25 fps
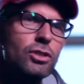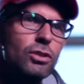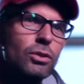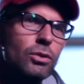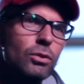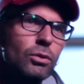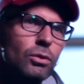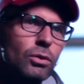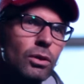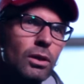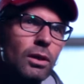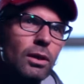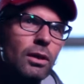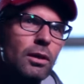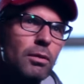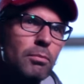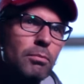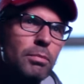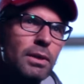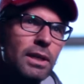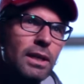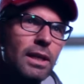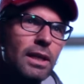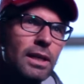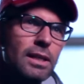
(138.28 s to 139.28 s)
to
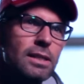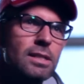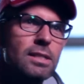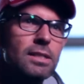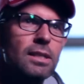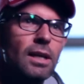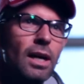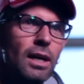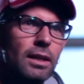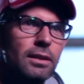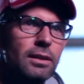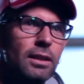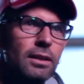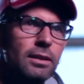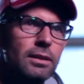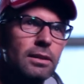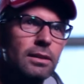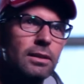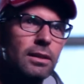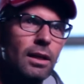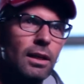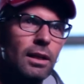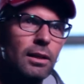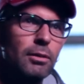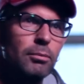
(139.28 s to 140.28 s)
be inside that
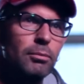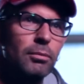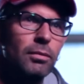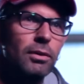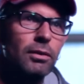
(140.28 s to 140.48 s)
time